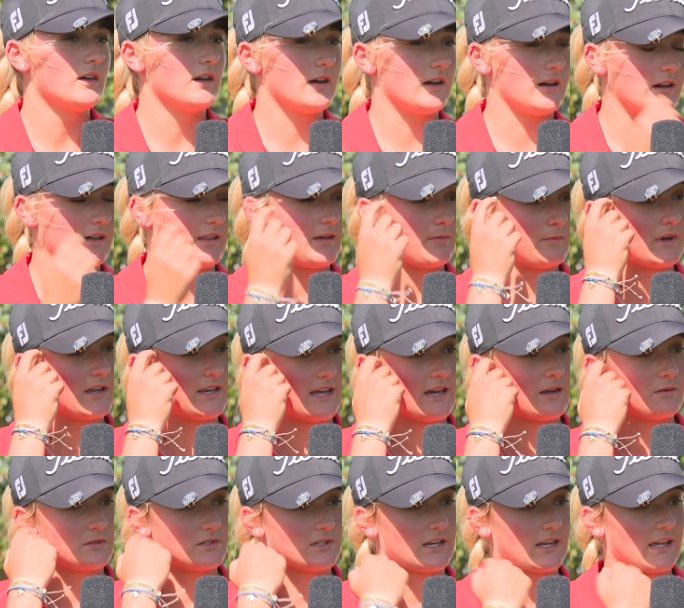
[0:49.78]
uh, that my dad
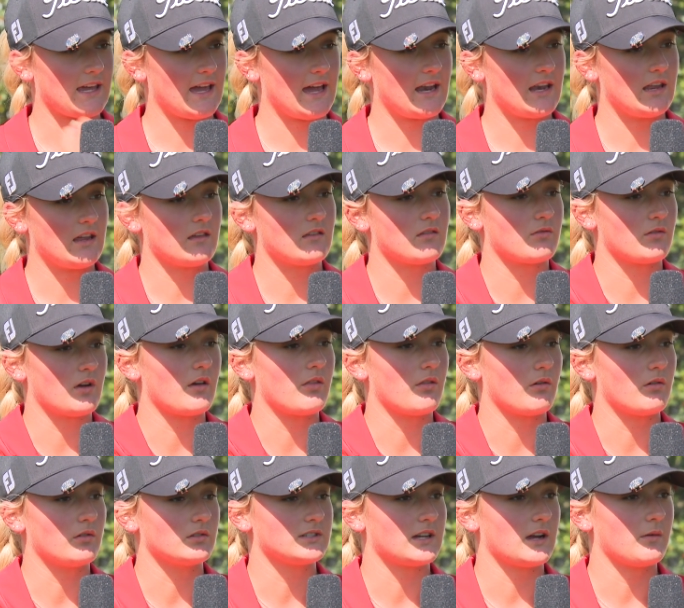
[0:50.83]
was going to caddy throughout the
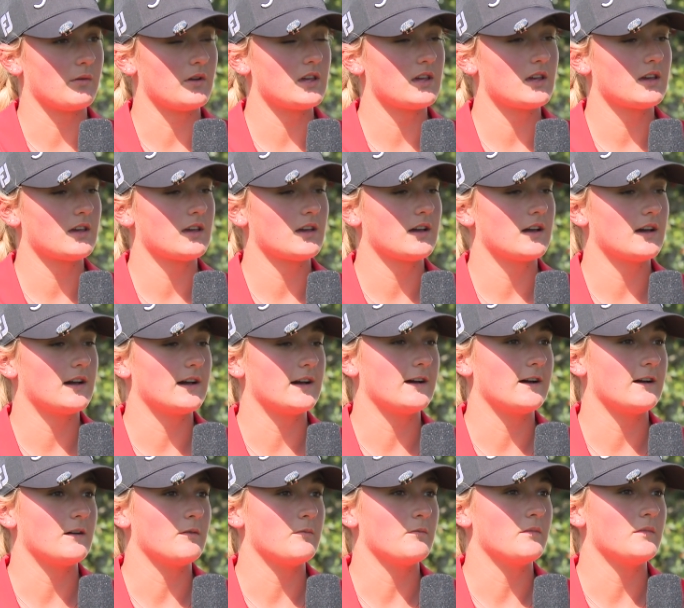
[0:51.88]
whole entire week,
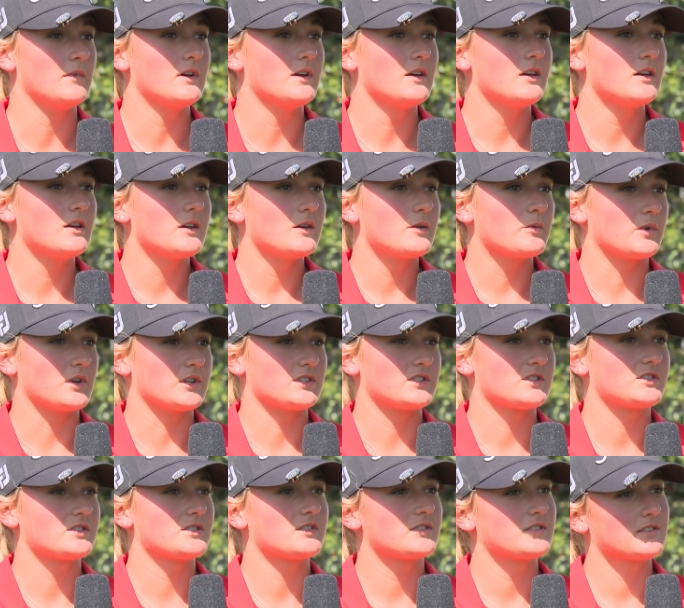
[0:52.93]
um,
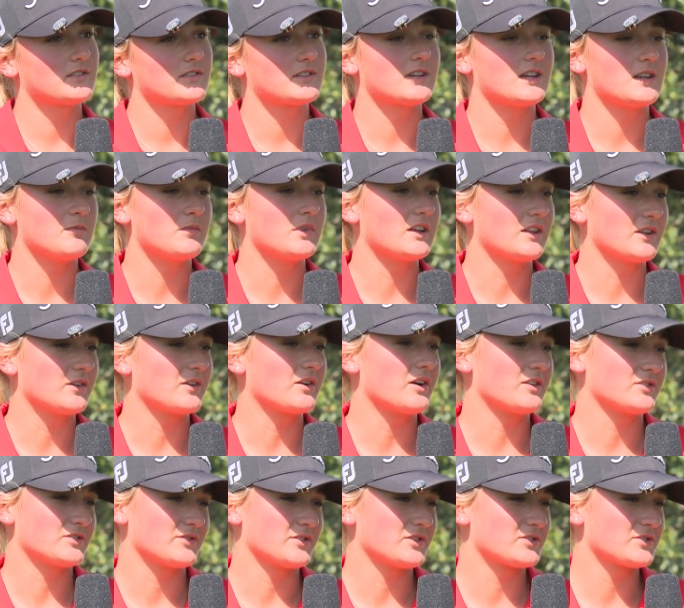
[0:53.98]
which can be a little
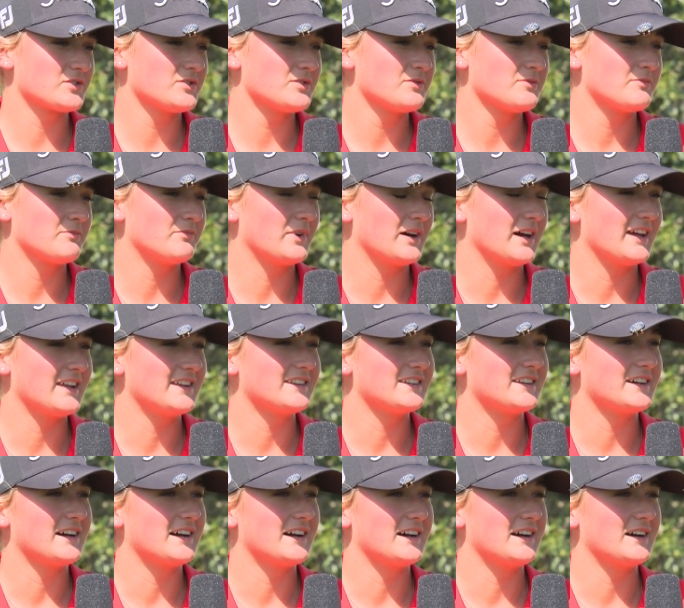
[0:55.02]
controversial, but
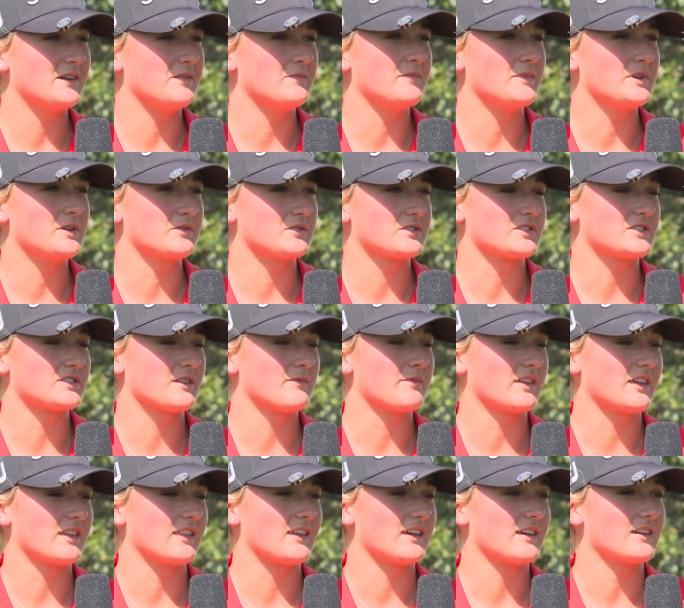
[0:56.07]
um, it was just
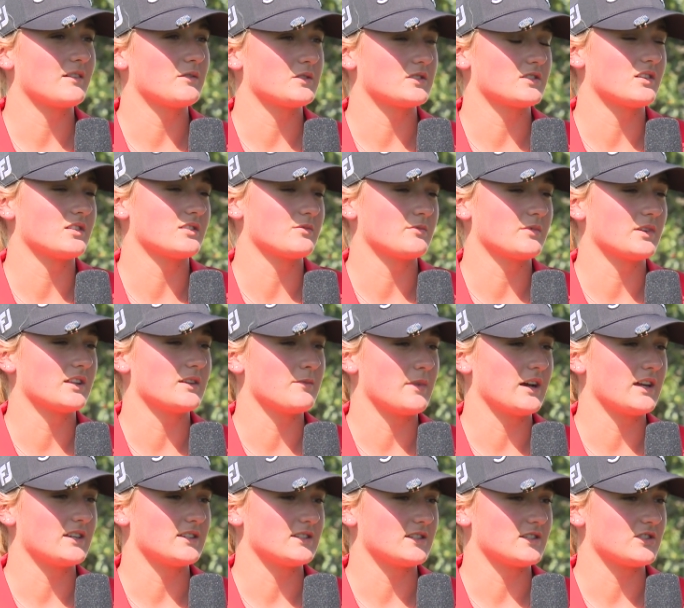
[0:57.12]
something that was ultimately
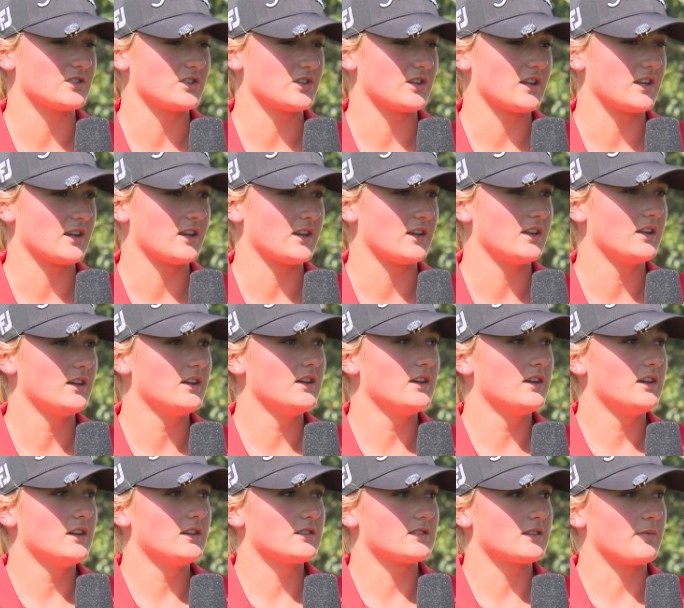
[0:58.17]
my decision and
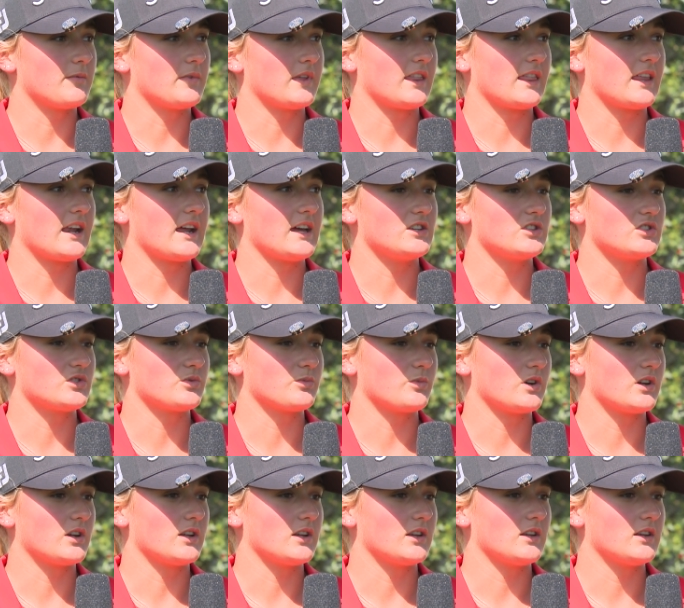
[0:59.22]
something that I just
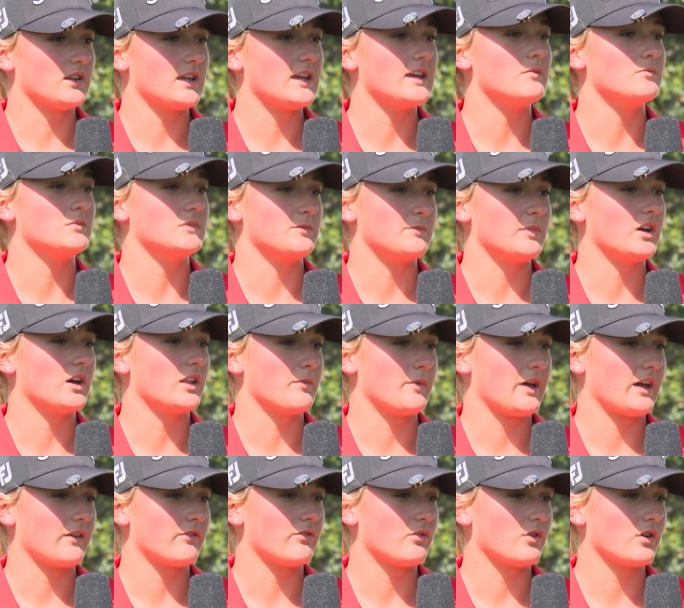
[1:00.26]
wanted him to be on the
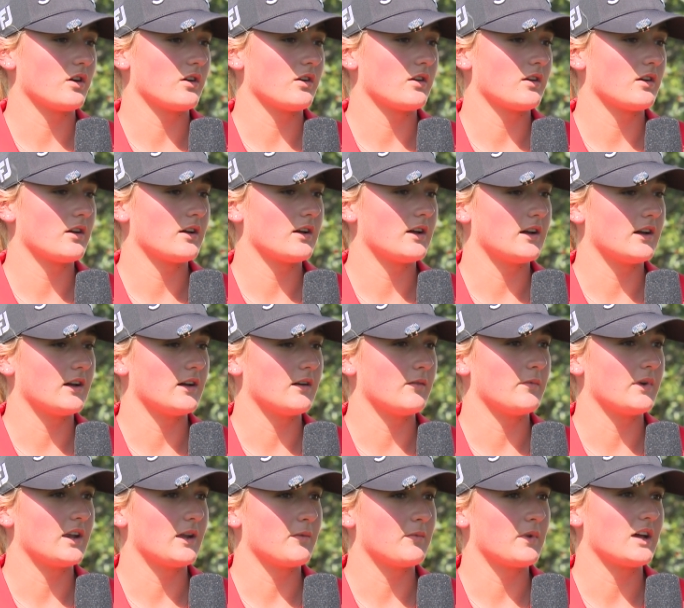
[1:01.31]
bag for. Um,
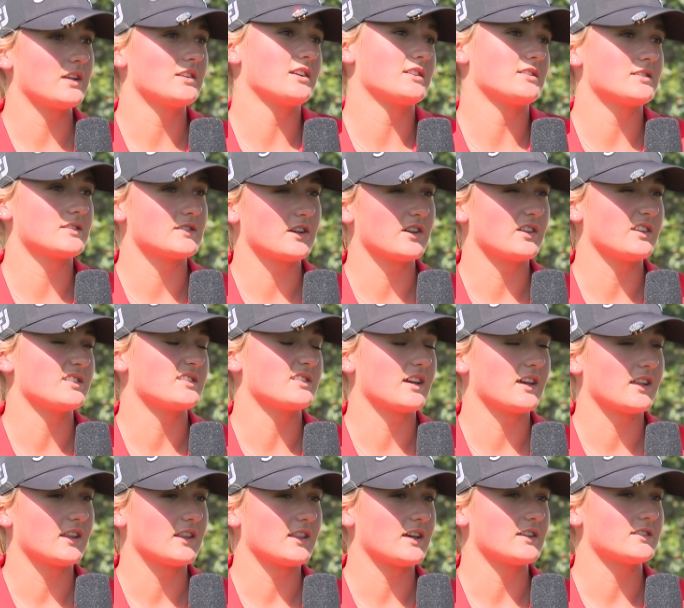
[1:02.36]
and I'm not necessarily
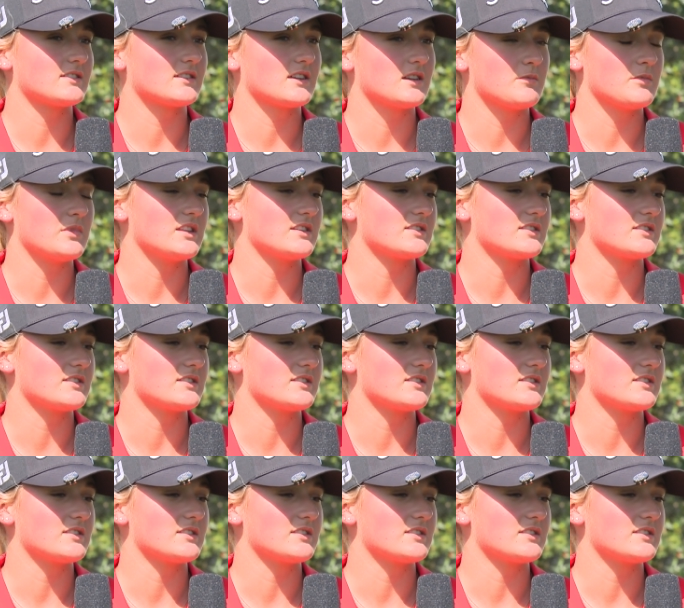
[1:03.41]
saying that that's going to be the